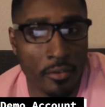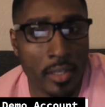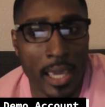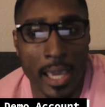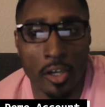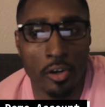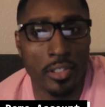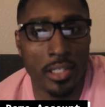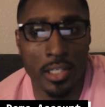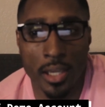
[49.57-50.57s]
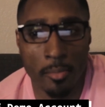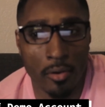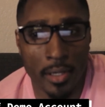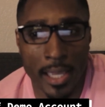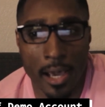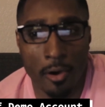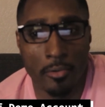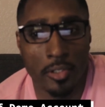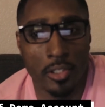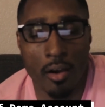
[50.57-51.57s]
You can't go to the demo
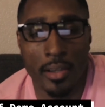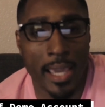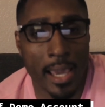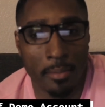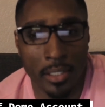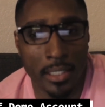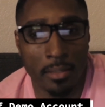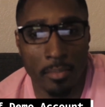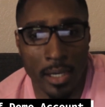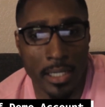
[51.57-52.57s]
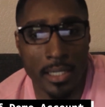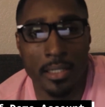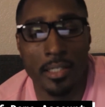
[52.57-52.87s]
account, start gambling the money,